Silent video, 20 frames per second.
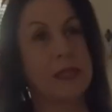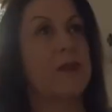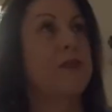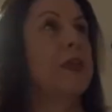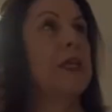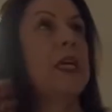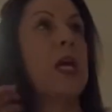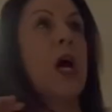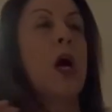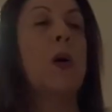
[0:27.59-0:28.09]

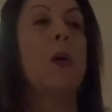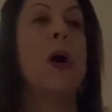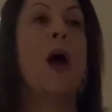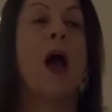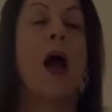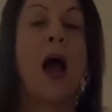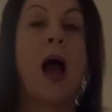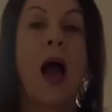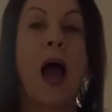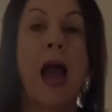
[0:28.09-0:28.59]
video,
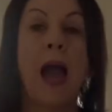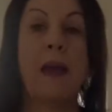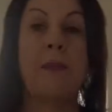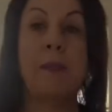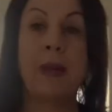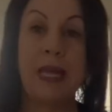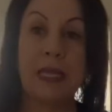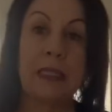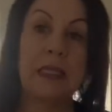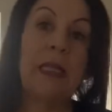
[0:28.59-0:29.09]
I
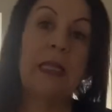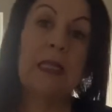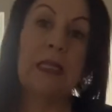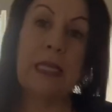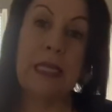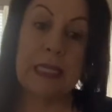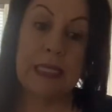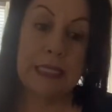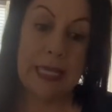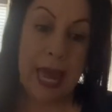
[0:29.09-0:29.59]
made the
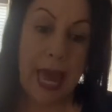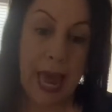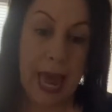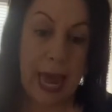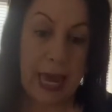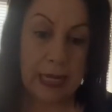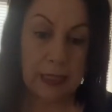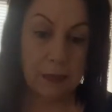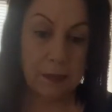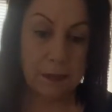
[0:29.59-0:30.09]
Linds
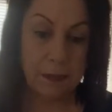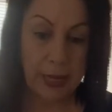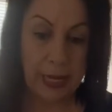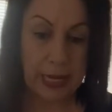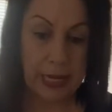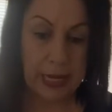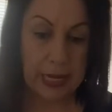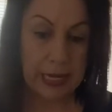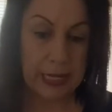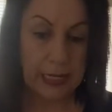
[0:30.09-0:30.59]

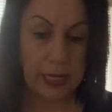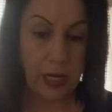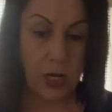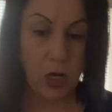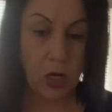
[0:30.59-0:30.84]
Handmade